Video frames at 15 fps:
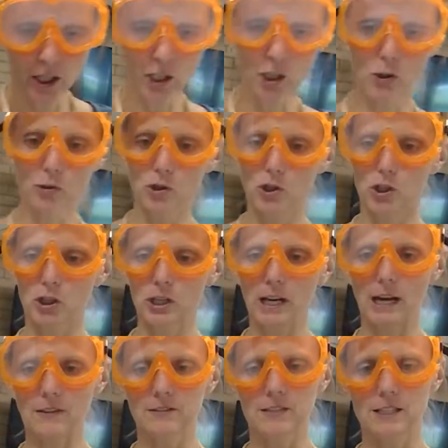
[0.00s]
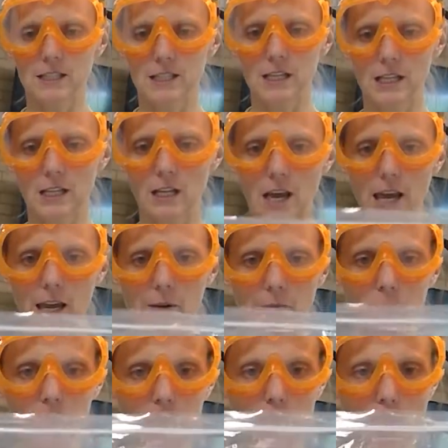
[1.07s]
you should have seen a
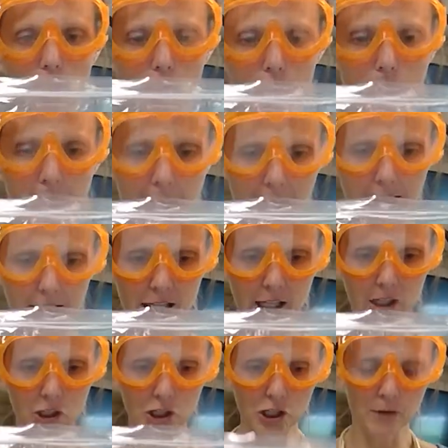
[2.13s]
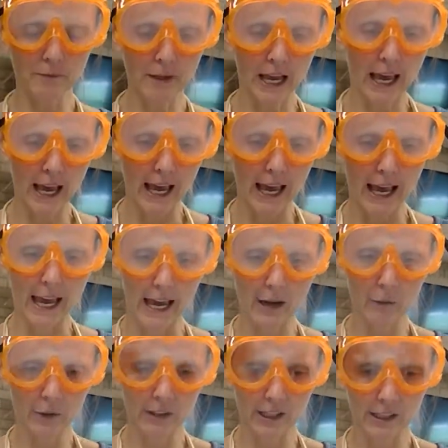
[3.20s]
small package,
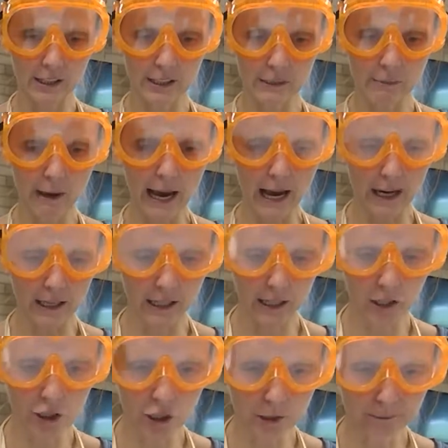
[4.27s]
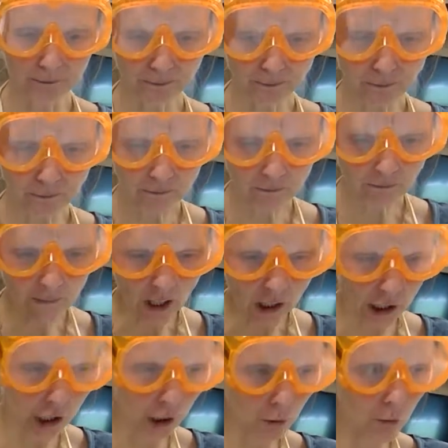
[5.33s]
and within this package
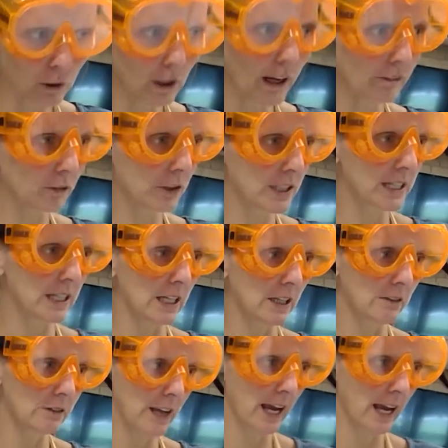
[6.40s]
you will have received